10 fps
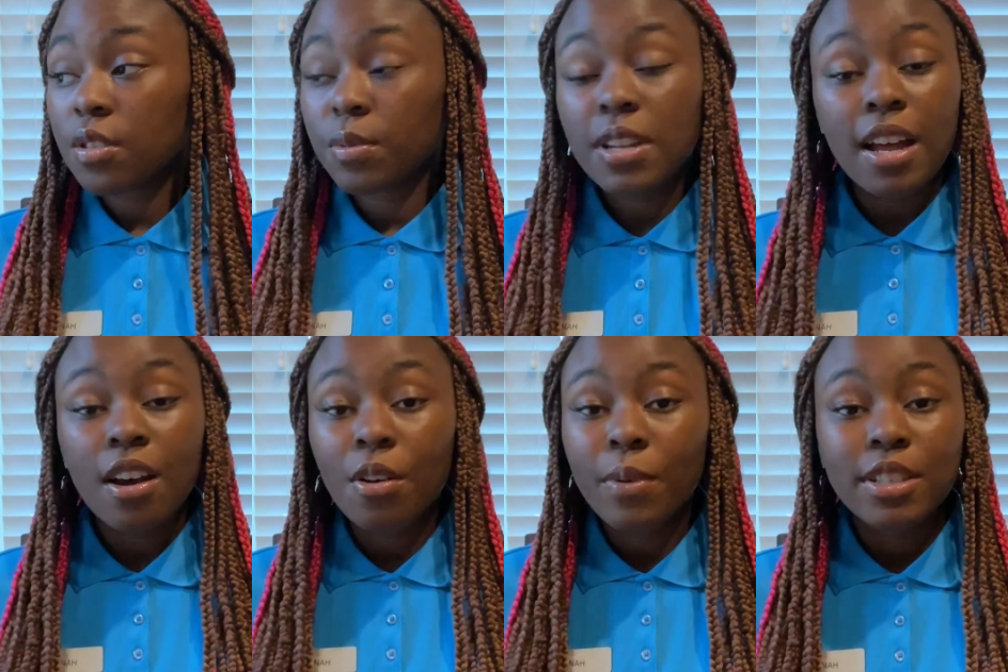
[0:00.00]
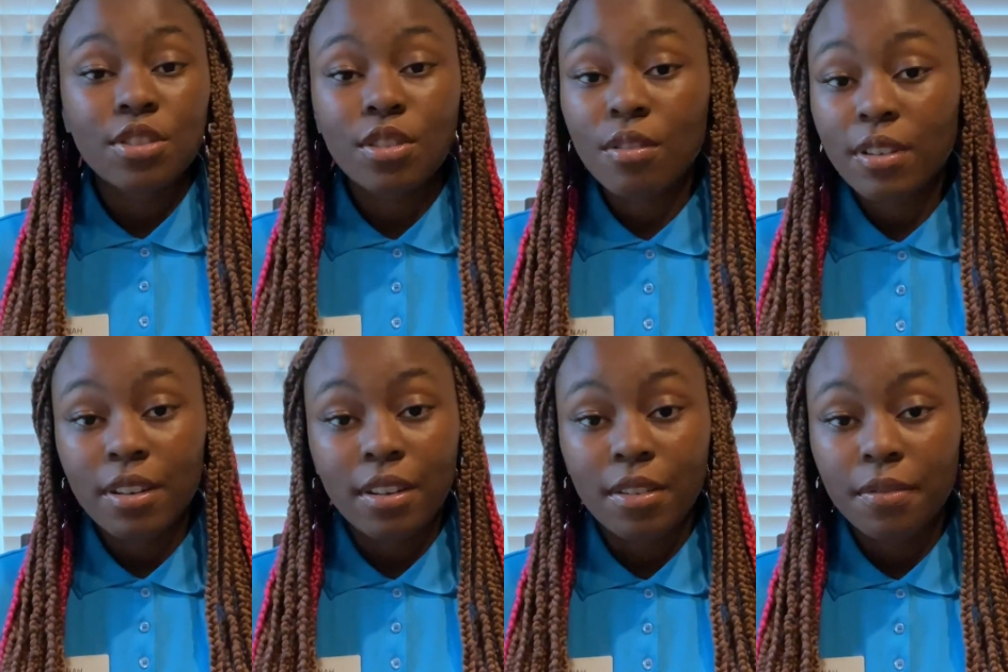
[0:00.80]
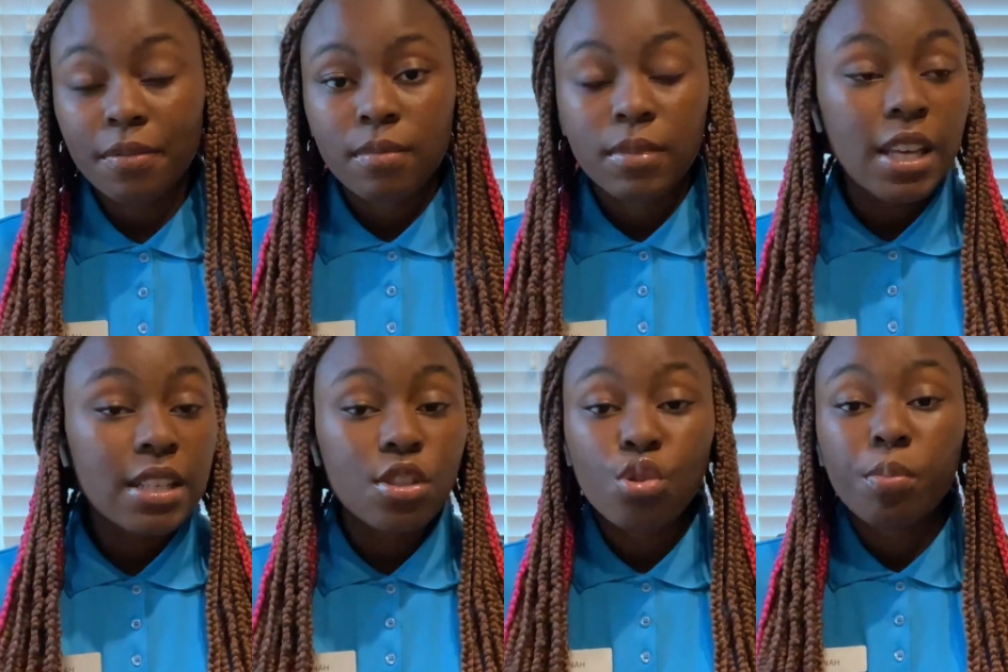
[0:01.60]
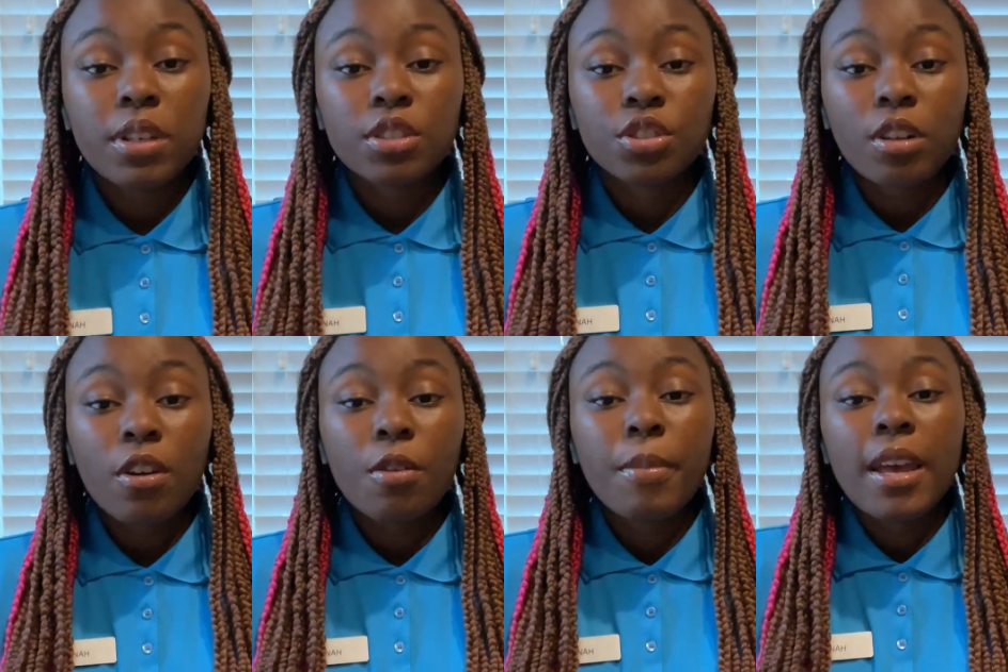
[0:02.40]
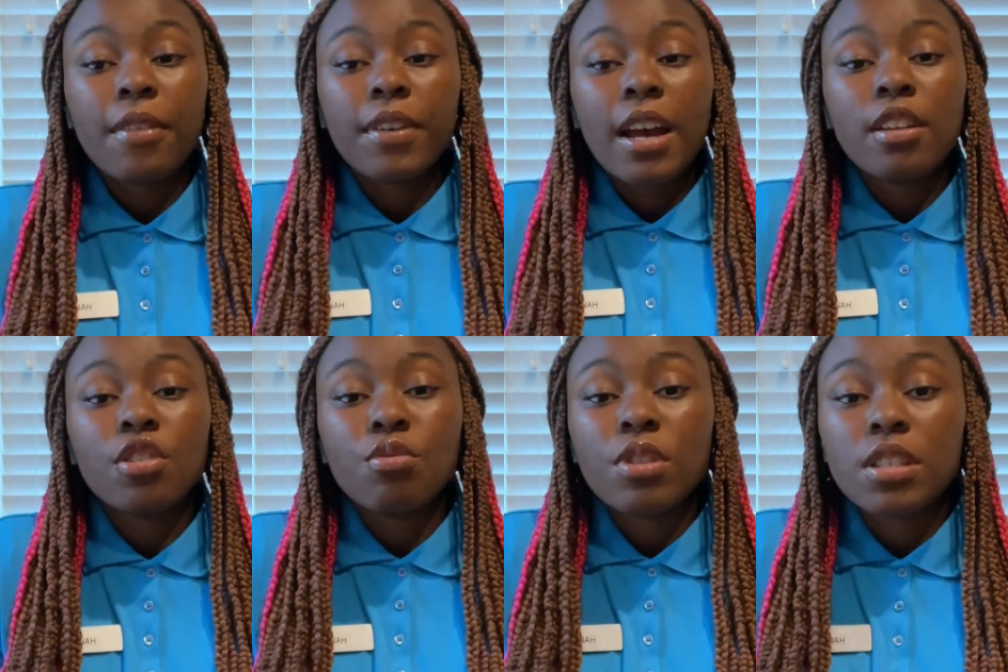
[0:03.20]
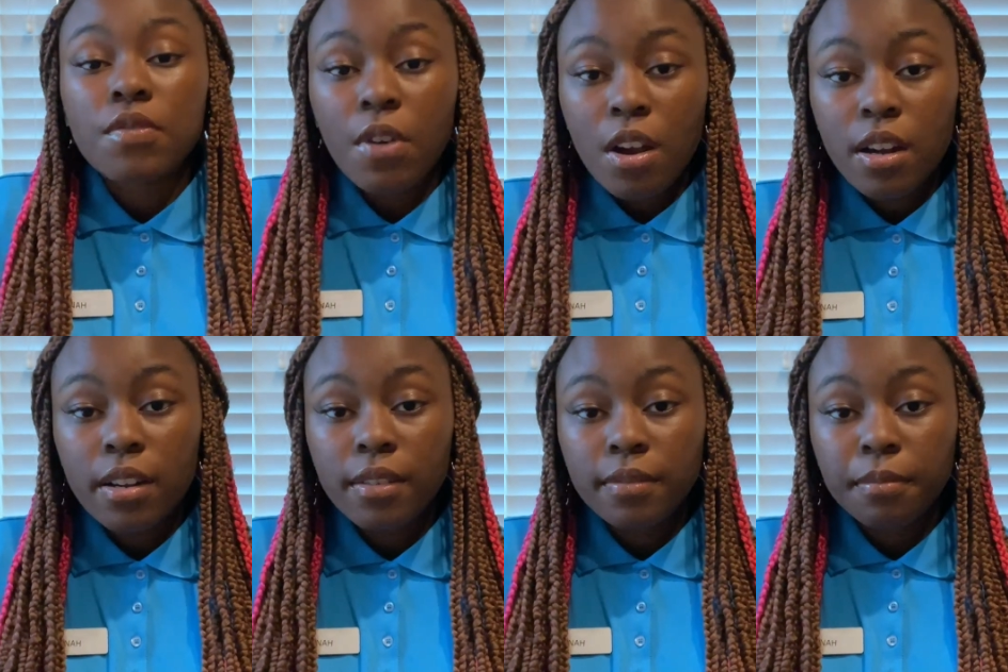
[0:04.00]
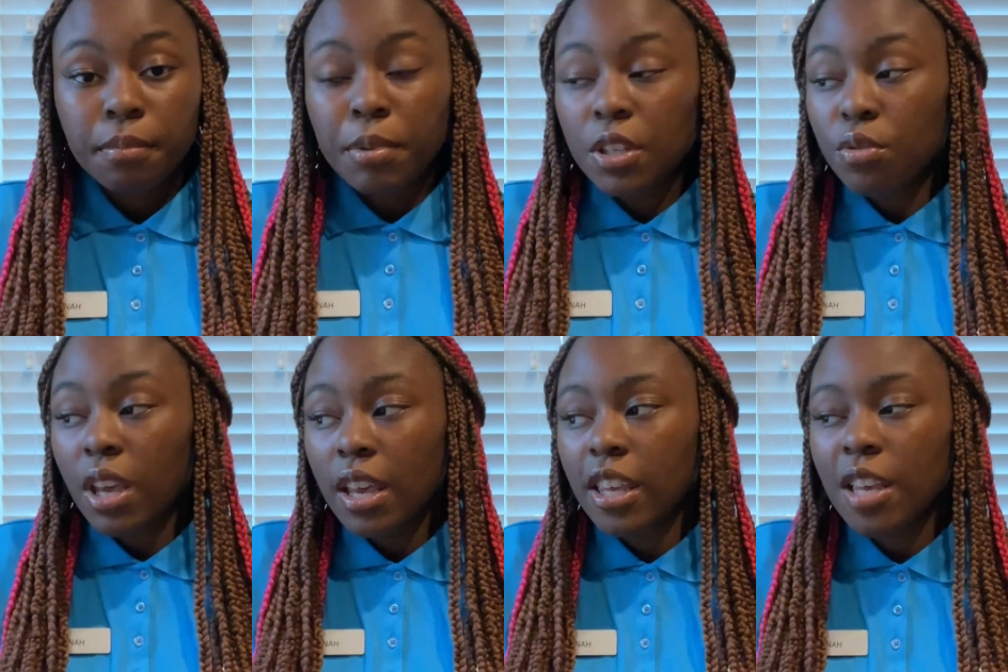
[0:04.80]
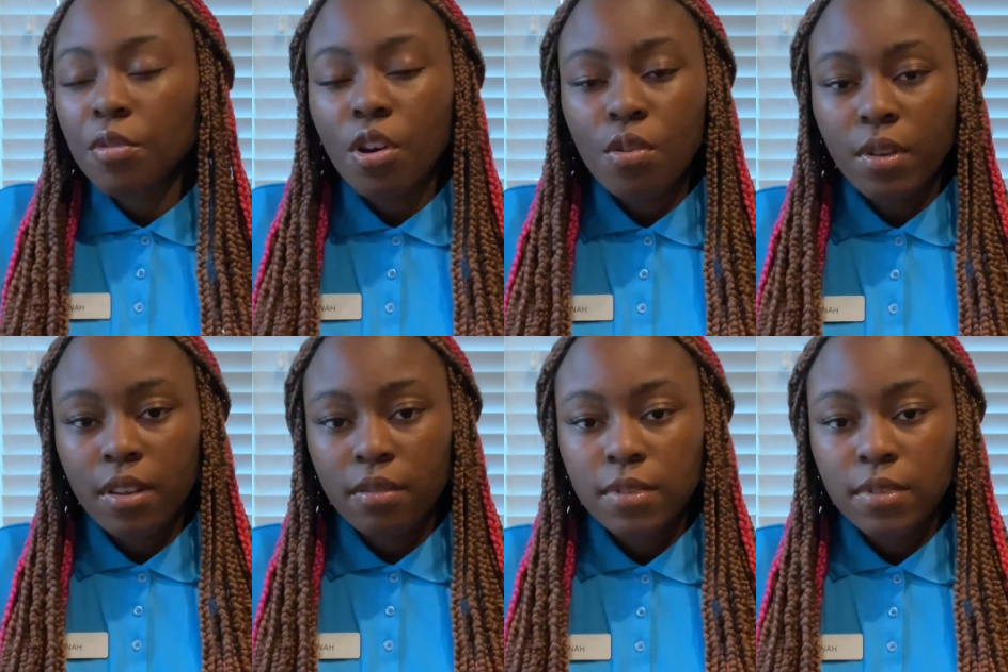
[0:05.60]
we not always strong enough. Yes, you being strong may have gotten you this far, but you can't keep going.